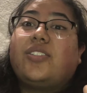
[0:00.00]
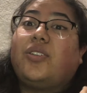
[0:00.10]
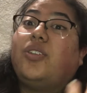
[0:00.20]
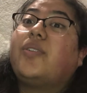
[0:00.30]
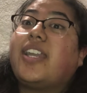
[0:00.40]
so
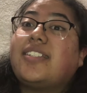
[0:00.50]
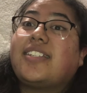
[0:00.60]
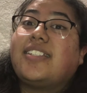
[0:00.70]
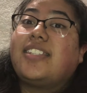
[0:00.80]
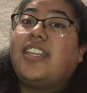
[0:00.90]
you guys
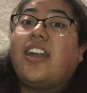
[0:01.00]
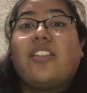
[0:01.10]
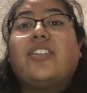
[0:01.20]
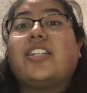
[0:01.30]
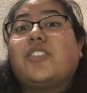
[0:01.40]
can see
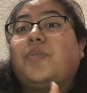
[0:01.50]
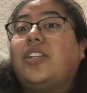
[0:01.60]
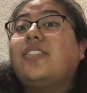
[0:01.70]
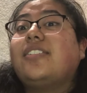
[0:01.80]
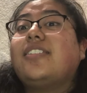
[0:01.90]
other
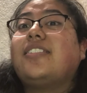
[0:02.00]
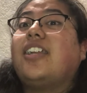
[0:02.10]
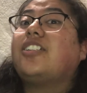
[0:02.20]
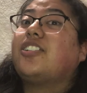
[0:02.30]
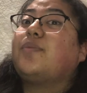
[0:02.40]
experiences,
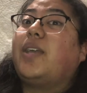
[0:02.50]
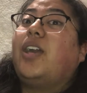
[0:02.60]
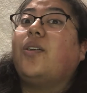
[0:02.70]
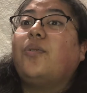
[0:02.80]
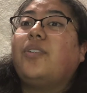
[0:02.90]
not just my
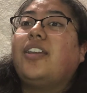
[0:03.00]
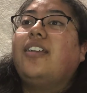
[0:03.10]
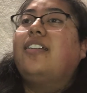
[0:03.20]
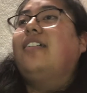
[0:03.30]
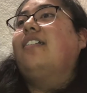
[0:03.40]
own.
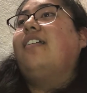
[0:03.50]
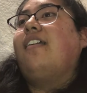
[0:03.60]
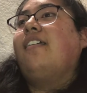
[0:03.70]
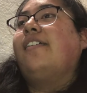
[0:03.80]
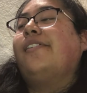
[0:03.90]

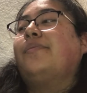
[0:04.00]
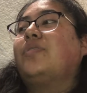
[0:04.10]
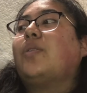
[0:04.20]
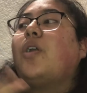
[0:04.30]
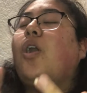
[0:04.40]

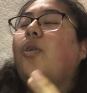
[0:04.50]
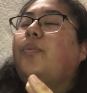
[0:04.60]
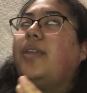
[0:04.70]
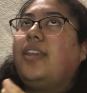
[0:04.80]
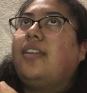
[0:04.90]
So I'm
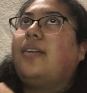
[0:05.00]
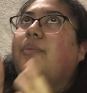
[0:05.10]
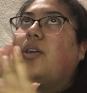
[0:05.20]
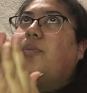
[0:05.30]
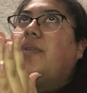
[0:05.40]
hoping
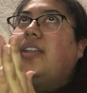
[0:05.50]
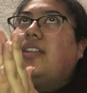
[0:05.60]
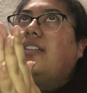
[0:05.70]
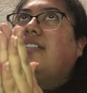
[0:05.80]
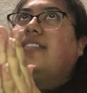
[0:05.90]

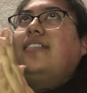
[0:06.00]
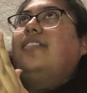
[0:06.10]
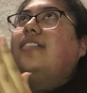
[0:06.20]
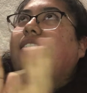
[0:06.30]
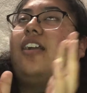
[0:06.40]

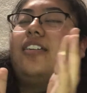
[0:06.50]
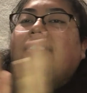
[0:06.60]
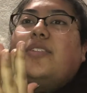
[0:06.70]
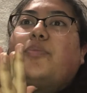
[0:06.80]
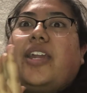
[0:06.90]
y'all
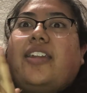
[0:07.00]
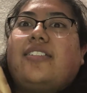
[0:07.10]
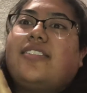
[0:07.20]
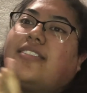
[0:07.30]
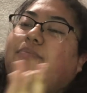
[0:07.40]
send
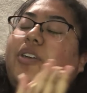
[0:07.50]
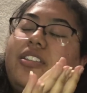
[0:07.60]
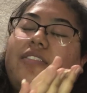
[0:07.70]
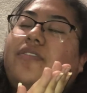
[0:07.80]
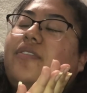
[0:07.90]
prayers,
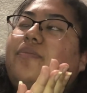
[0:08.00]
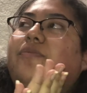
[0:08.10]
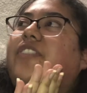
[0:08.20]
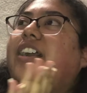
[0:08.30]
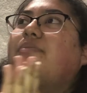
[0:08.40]
positive
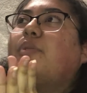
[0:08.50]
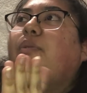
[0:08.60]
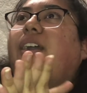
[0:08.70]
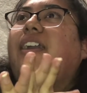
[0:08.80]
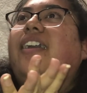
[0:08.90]
vibes my
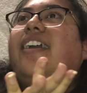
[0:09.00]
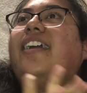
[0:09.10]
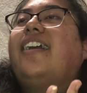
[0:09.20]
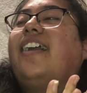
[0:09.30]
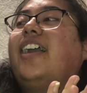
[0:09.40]
way,
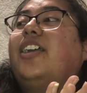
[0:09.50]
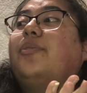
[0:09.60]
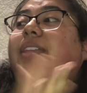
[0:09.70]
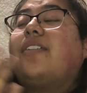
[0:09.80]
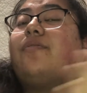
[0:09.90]

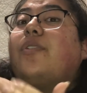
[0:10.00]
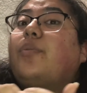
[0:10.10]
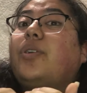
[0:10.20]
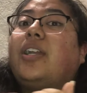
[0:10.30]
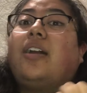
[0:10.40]
that in
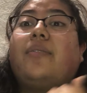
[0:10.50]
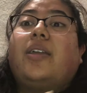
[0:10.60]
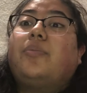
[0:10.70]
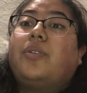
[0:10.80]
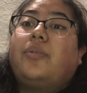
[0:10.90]
February
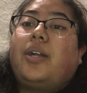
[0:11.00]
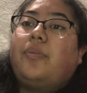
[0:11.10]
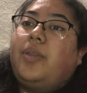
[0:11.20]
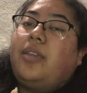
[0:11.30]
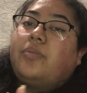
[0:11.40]
I'll
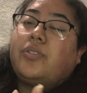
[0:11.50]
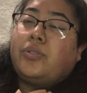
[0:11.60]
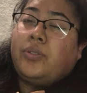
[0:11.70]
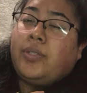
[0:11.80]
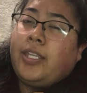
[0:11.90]
be able to
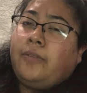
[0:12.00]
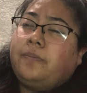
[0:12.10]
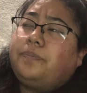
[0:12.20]
do that.